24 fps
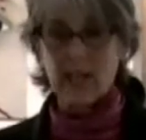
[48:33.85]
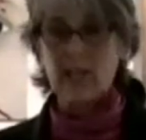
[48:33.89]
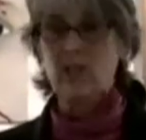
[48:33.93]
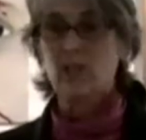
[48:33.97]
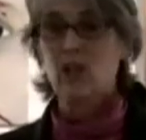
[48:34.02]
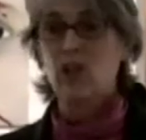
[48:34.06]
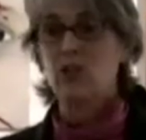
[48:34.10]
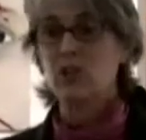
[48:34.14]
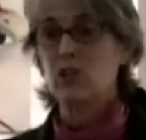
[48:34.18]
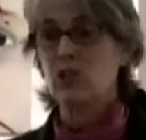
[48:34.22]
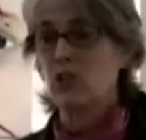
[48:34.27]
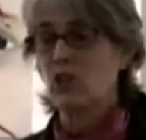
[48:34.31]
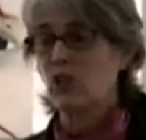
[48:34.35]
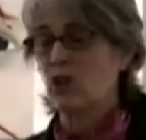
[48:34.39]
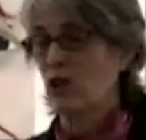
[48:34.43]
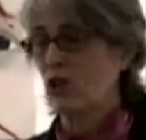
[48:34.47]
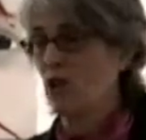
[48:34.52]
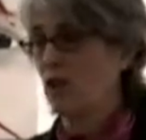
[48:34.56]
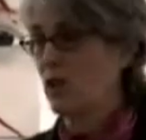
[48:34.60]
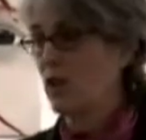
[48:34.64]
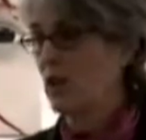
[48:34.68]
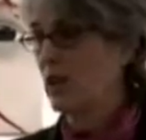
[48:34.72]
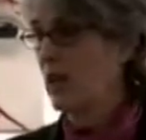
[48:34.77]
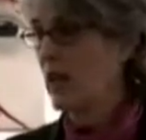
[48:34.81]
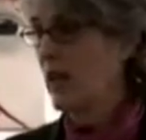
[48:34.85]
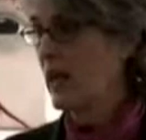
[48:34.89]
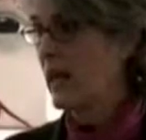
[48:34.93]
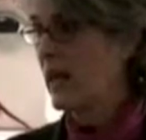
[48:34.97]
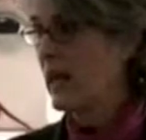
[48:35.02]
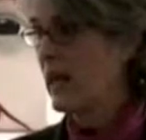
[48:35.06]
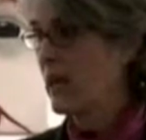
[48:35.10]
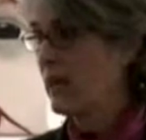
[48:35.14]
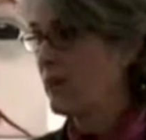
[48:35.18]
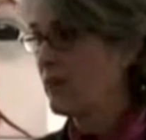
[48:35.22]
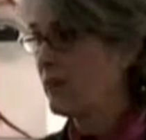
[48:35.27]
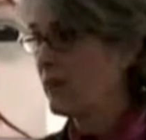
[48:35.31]
It's also grown
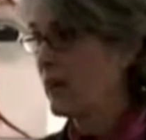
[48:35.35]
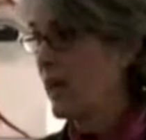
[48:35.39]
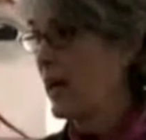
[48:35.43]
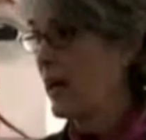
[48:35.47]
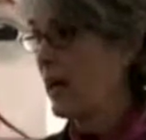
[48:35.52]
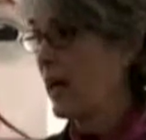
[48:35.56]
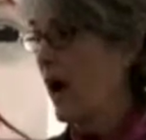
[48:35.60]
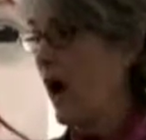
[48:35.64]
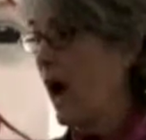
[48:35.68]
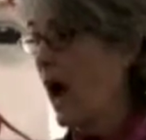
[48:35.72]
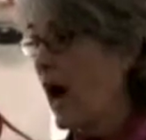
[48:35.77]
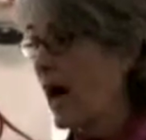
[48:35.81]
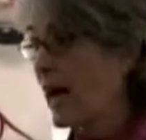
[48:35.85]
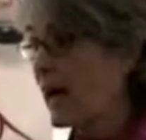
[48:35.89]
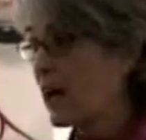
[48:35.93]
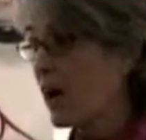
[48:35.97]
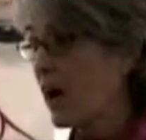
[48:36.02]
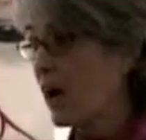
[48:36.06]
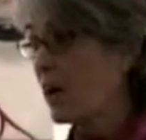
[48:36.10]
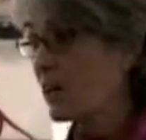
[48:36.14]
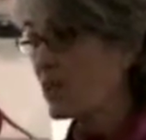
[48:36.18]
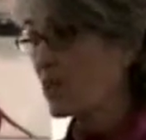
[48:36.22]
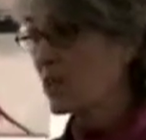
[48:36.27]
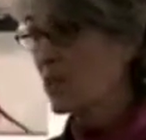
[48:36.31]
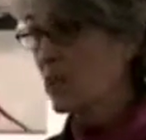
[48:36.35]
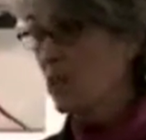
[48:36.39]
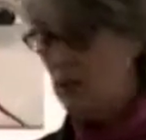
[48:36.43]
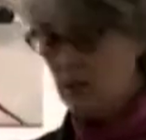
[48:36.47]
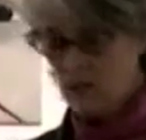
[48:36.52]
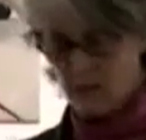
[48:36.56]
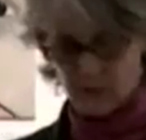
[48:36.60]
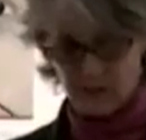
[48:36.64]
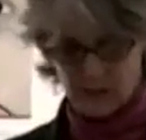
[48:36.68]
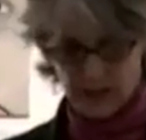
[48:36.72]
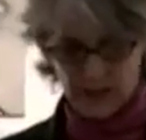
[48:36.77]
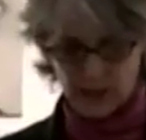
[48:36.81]
at a high cost to the
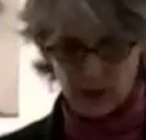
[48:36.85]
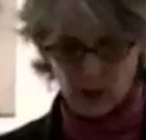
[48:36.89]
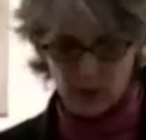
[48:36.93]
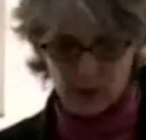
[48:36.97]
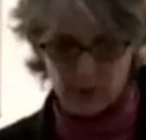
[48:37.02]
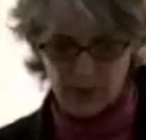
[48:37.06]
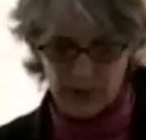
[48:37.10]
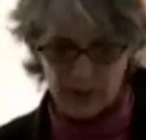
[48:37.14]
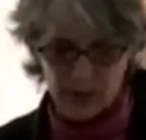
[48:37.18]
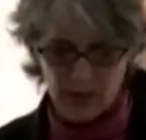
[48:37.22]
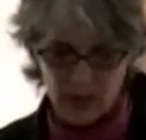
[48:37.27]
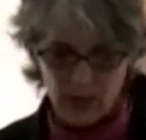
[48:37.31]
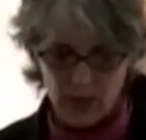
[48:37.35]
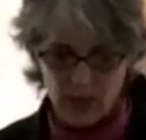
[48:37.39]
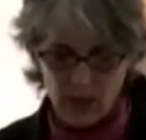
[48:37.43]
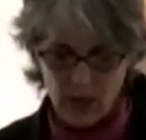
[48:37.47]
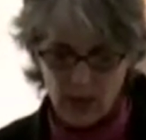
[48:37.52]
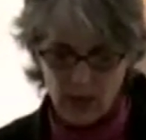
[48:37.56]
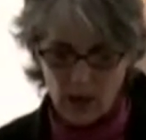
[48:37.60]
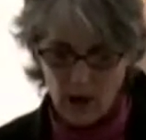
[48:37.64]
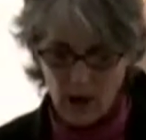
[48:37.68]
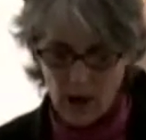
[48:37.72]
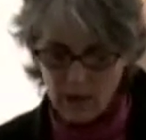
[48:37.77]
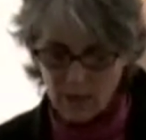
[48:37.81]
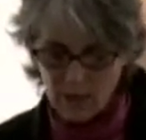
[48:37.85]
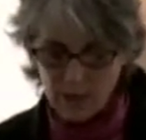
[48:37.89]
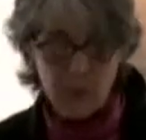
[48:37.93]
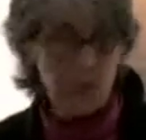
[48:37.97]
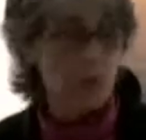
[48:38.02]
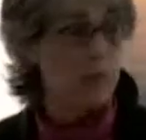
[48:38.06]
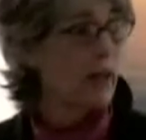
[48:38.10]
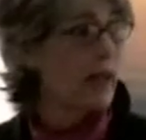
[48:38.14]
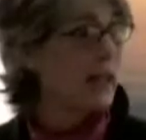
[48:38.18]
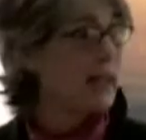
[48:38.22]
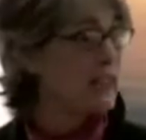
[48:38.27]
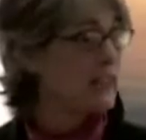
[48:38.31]
environment.
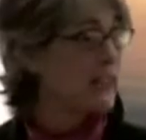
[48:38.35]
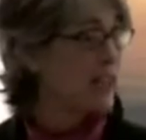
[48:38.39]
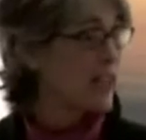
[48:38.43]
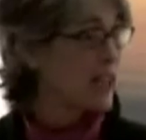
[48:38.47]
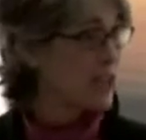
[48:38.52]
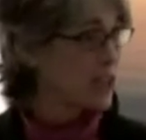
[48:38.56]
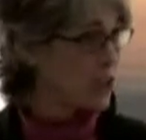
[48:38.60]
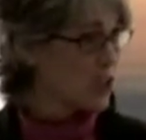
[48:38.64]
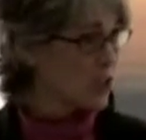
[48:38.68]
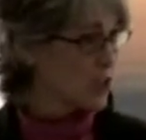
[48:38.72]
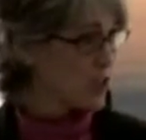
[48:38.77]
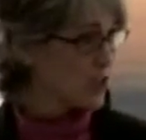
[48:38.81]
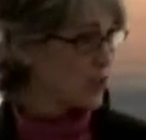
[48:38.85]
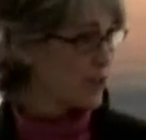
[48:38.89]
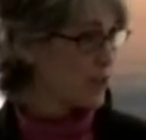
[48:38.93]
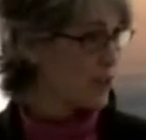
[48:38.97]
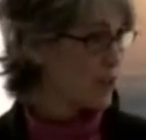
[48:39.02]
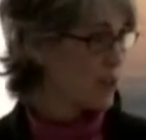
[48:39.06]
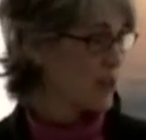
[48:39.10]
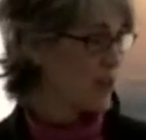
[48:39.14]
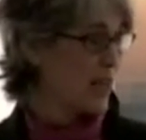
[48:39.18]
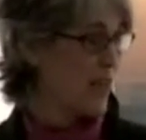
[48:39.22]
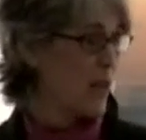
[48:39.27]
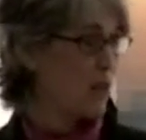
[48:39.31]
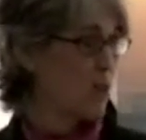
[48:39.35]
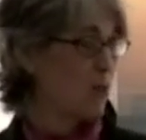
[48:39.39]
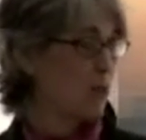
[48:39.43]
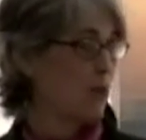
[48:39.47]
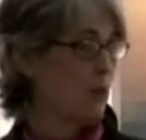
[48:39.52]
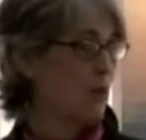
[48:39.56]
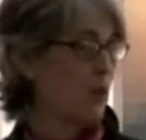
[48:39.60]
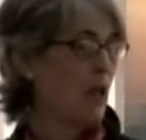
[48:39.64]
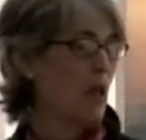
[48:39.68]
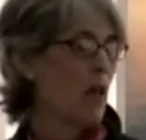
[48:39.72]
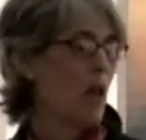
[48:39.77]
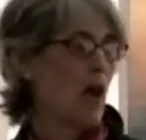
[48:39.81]
Coffee plantations, for
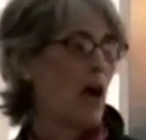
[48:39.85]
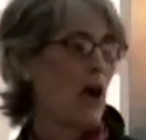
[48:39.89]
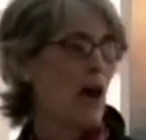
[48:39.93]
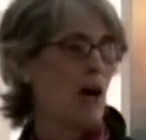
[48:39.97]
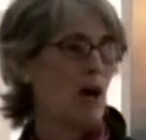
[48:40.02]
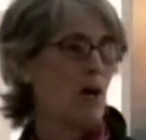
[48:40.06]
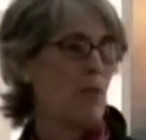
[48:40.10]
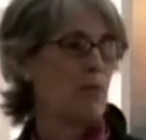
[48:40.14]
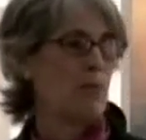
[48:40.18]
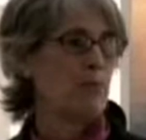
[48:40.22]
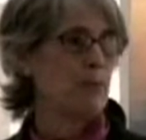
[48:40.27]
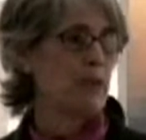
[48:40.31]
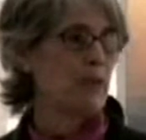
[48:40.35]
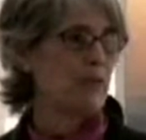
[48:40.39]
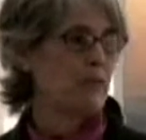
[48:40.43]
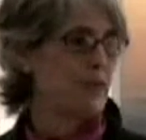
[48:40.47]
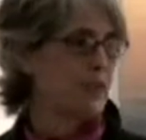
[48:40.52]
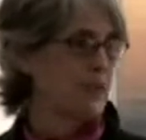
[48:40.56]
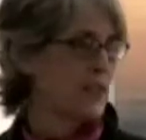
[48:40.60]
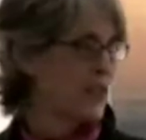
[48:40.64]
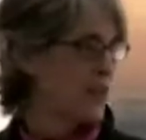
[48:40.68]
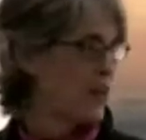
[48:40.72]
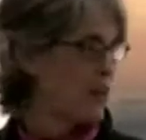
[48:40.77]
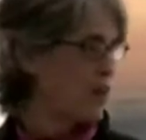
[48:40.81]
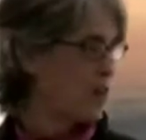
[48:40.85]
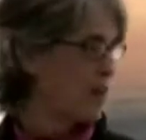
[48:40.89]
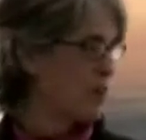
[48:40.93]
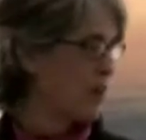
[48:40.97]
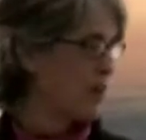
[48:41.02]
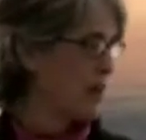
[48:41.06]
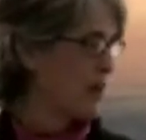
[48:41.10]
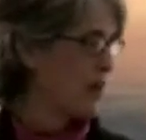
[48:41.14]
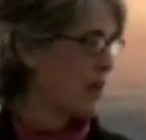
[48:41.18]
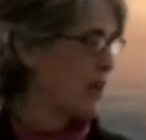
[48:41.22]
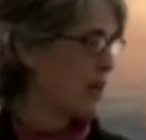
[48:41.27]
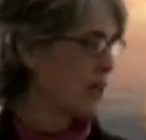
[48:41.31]
example, beef in South
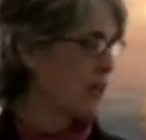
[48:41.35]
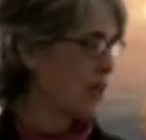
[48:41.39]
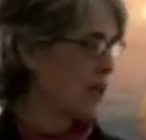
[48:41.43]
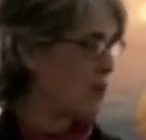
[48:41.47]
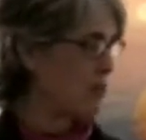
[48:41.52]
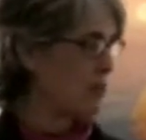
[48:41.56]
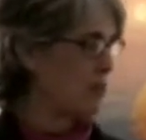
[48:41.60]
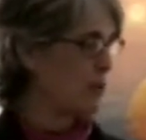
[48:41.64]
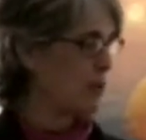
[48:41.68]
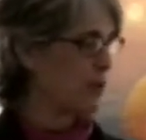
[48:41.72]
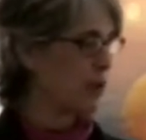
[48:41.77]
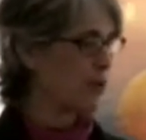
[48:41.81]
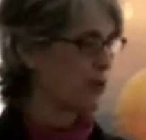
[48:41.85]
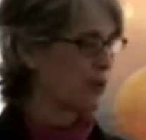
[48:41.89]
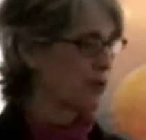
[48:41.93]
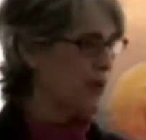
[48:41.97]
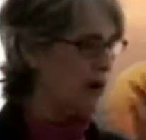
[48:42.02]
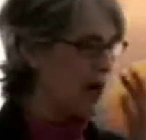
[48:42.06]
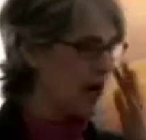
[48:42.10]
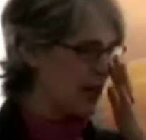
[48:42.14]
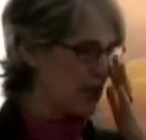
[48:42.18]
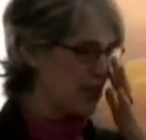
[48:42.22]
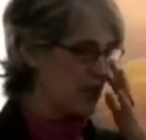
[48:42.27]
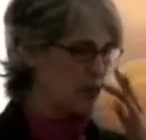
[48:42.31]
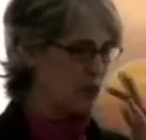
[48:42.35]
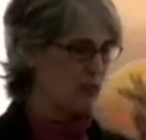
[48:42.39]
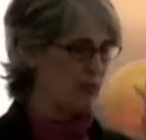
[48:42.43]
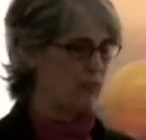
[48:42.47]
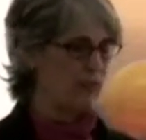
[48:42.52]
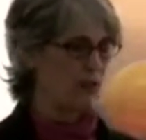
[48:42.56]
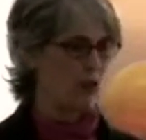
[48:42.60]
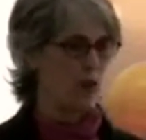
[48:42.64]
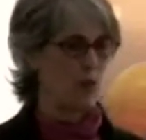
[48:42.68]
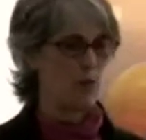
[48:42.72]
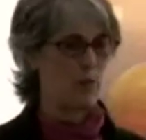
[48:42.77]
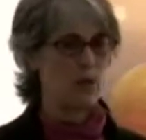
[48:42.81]
America, both kinds of
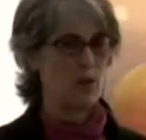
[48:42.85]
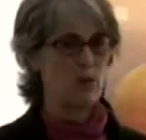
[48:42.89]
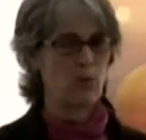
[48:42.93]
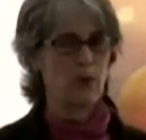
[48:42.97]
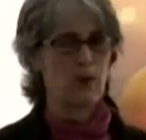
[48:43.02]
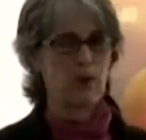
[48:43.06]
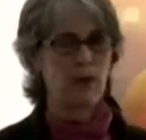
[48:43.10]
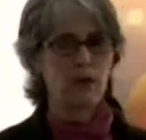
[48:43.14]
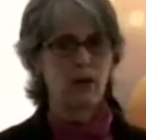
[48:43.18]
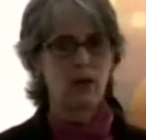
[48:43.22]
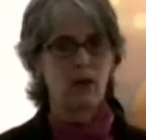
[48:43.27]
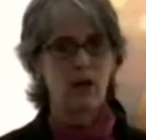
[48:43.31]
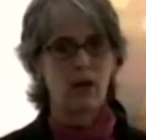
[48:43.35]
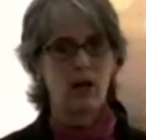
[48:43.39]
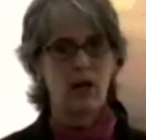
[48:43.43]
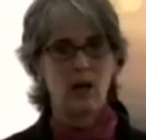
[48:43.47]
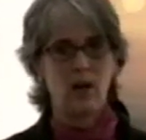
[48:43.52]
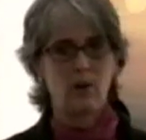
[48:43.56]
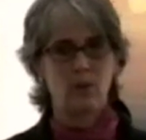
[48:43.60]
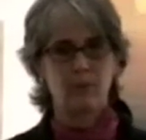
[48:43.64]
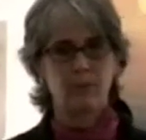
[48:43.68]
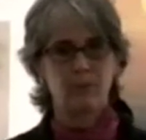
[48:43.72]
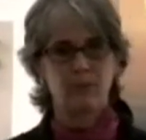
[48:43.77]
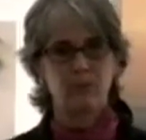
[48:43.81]
farming where